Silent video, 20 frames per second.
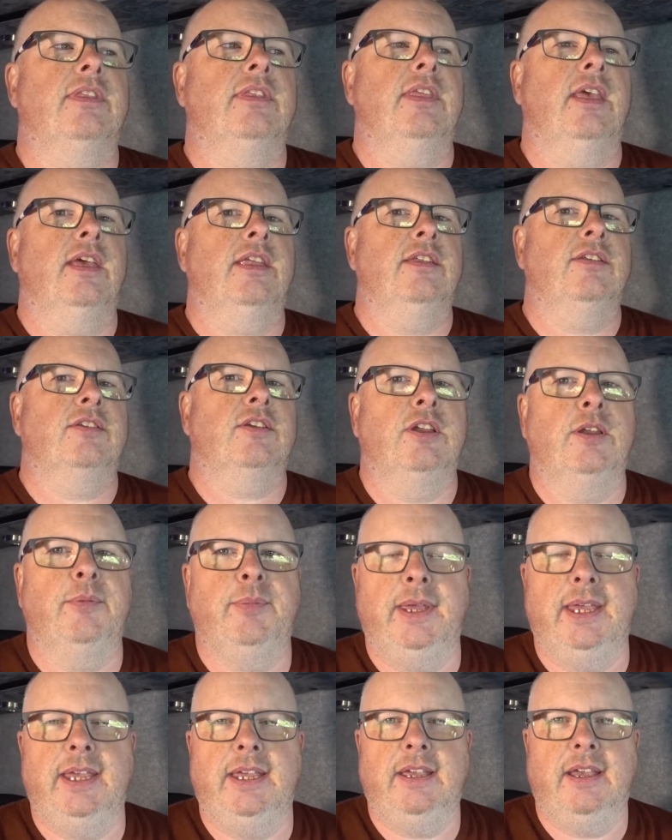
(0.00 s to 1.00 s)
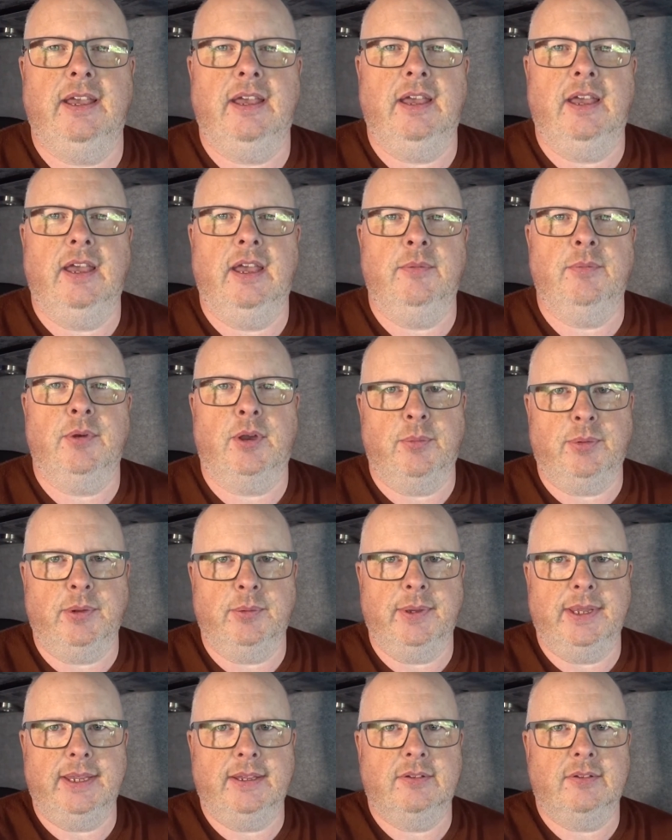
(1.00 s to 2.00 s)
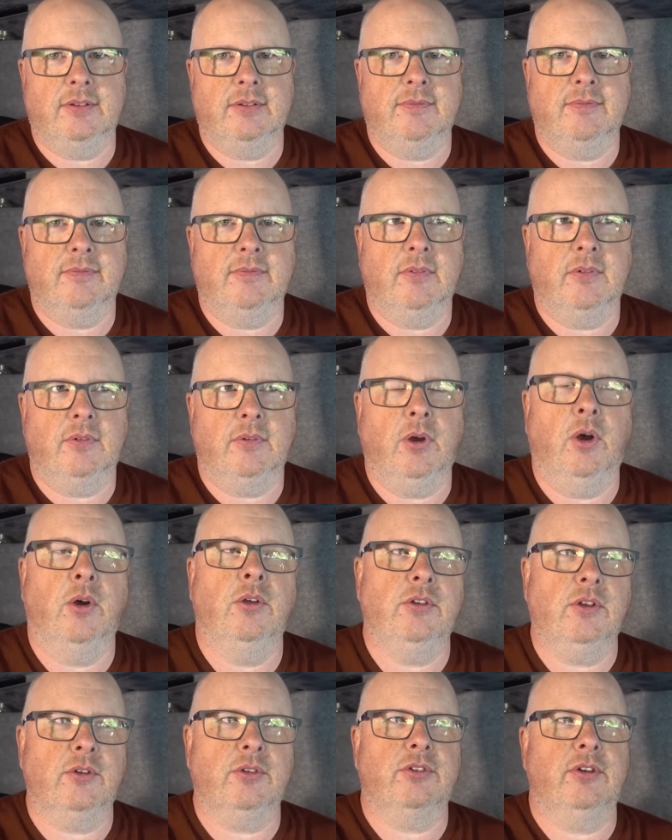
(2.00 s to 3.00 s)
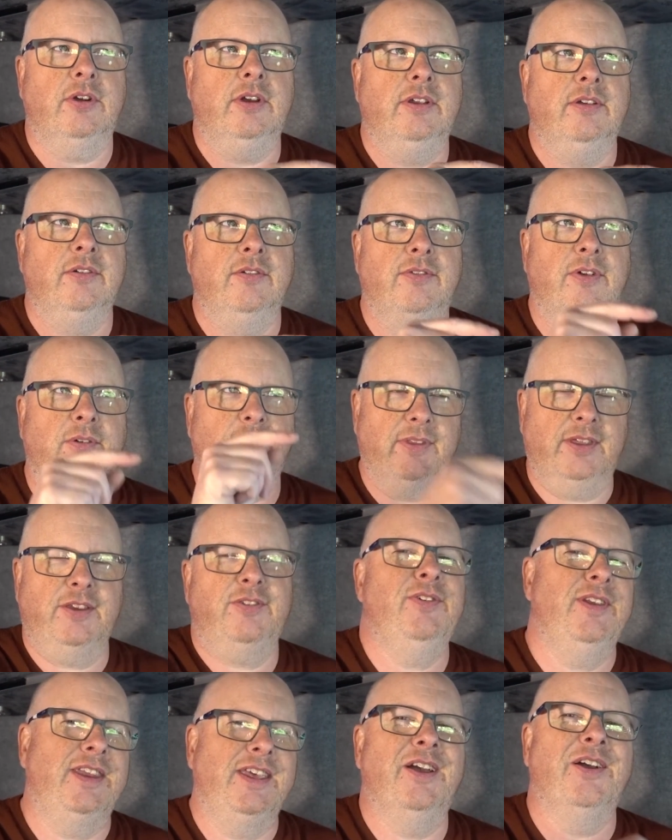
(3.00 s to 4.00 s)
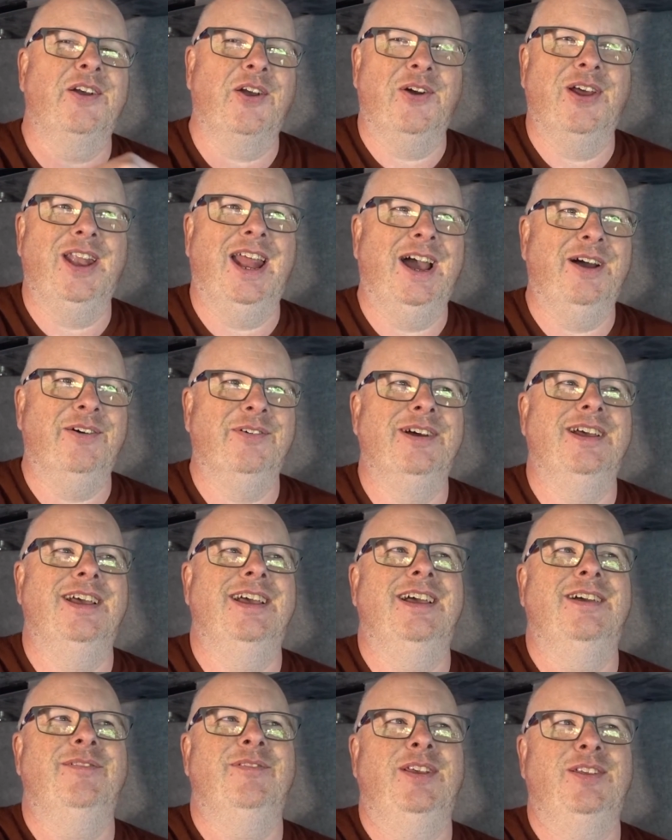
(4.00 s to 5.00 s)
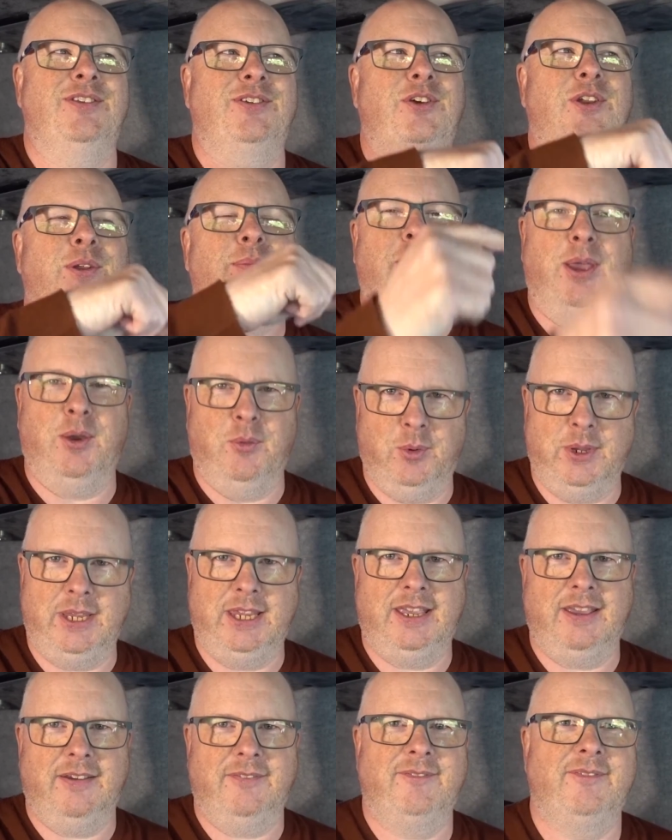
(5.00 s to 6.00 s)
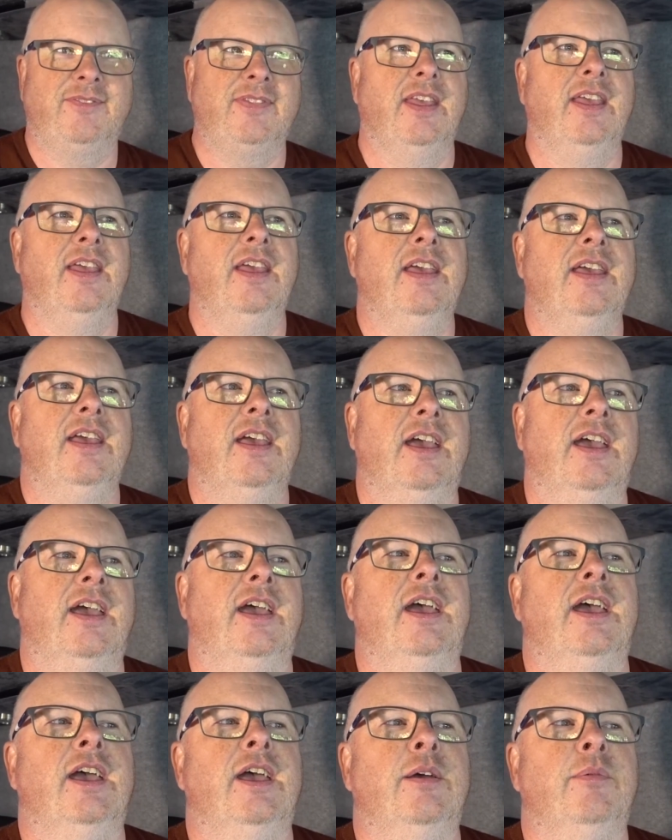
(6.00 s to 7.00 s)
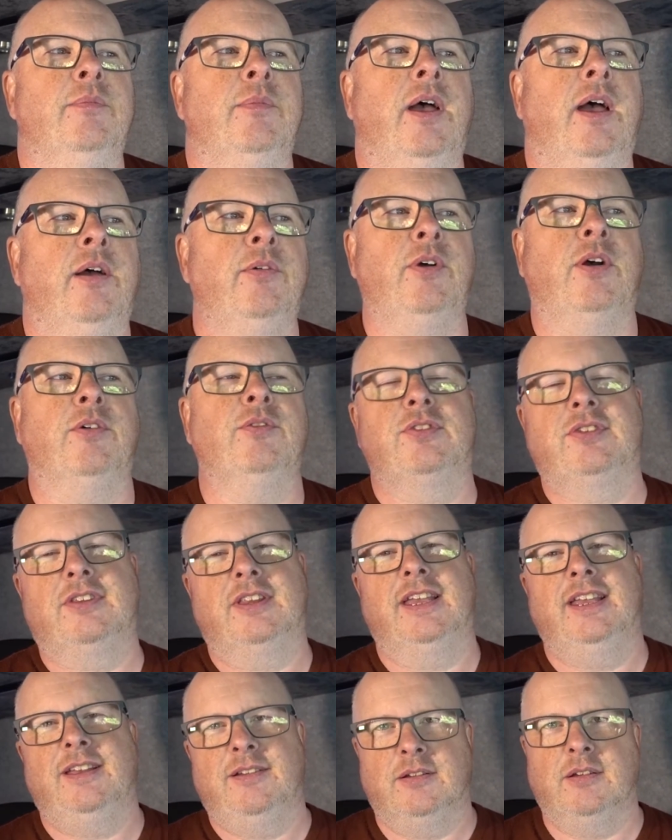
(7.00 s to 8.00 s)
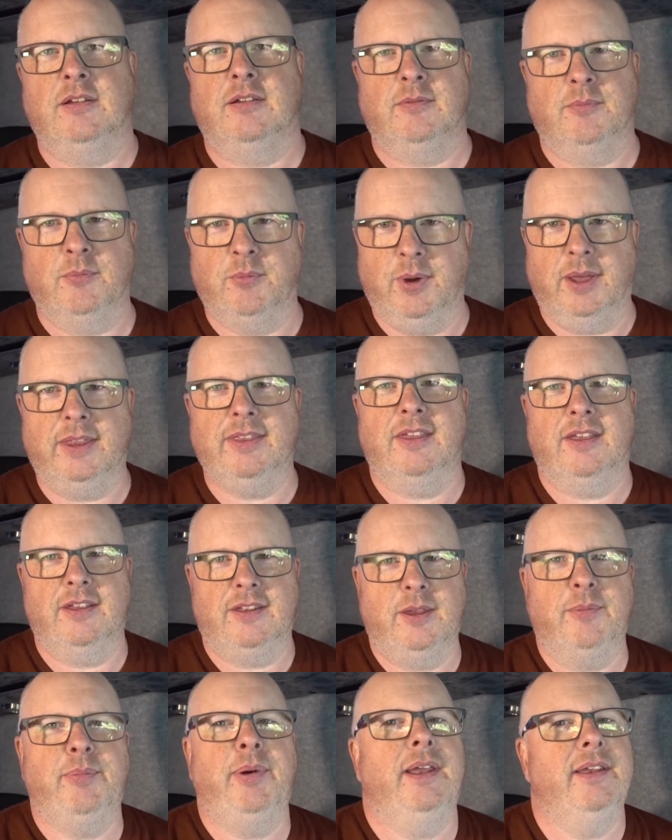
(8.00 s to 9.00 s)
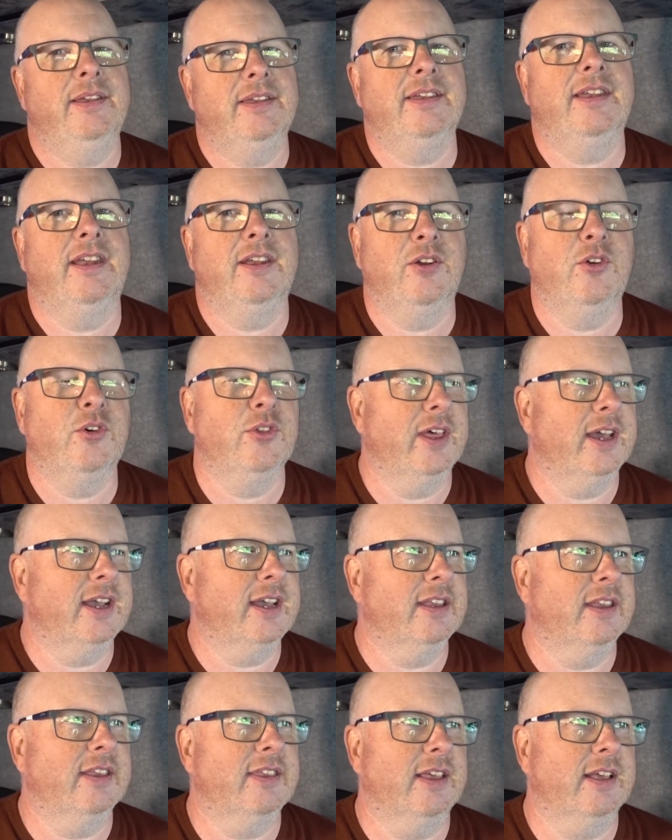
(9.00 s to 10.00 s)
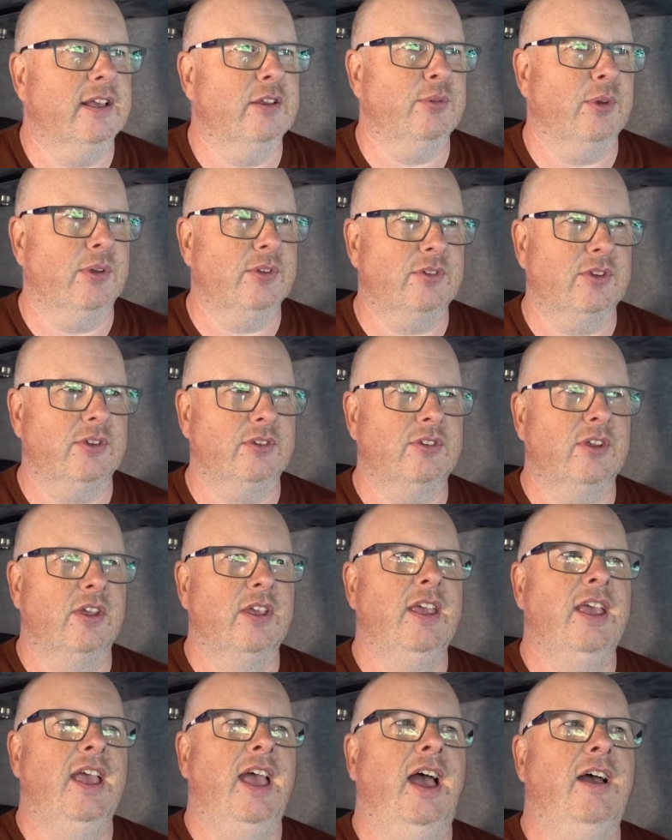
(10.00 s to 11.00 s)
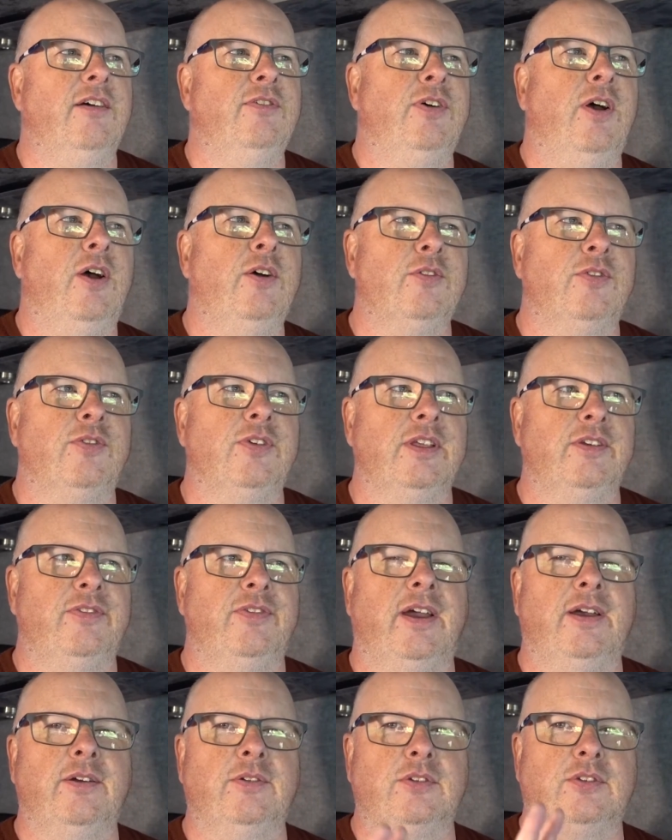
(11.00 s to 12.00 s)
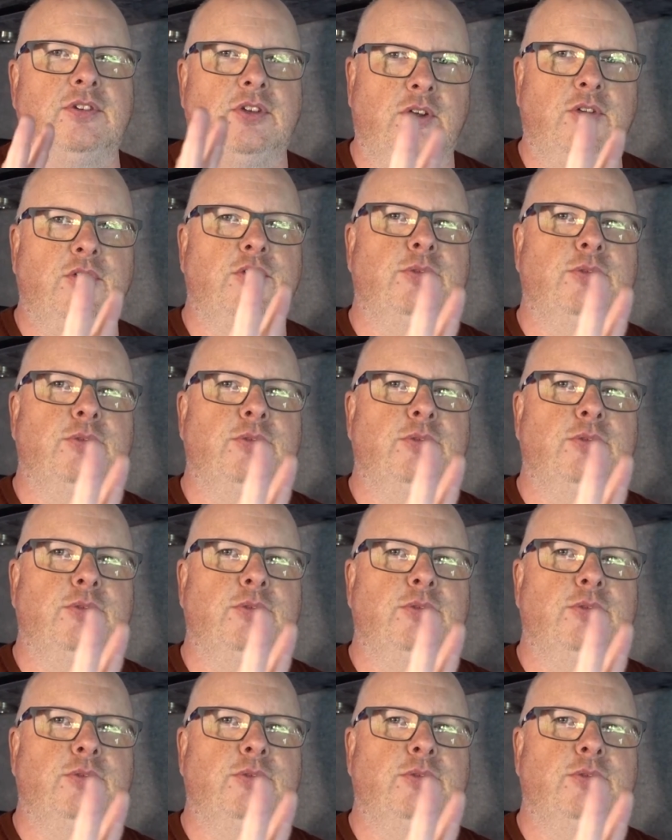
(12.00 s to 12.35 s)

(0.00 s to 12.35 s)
it's going to be a couple of weeks. Oh no, sorry, from this video going out, it's going to be a week. And obviously weather depending and all that kind of thing as well. So I've hopefully found 2